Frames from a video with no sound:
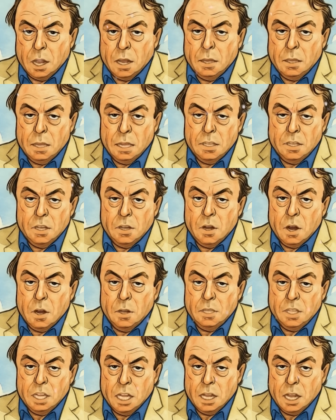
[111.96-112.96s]
These are
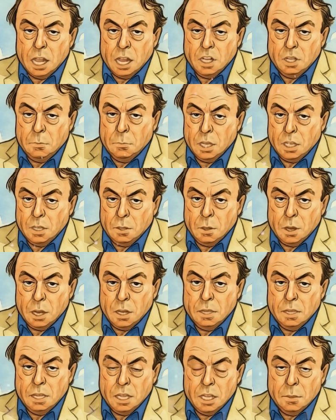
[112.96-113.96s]
not teenage
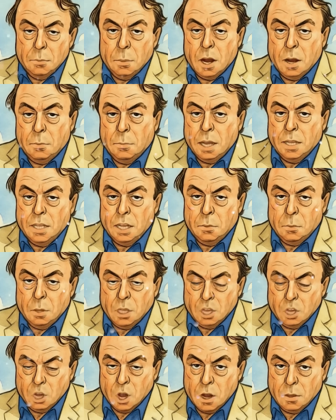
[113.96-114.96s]
miscreants experimenting with
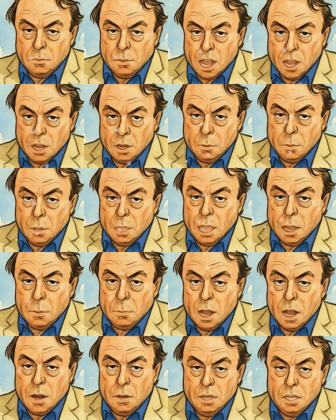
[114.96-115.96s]
shock value in their
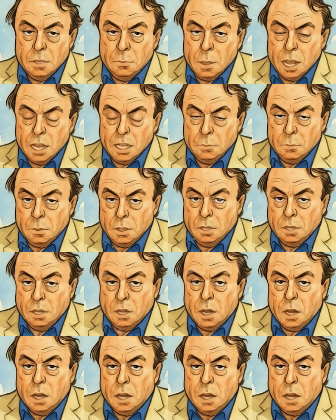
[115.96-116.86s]
parents' basement.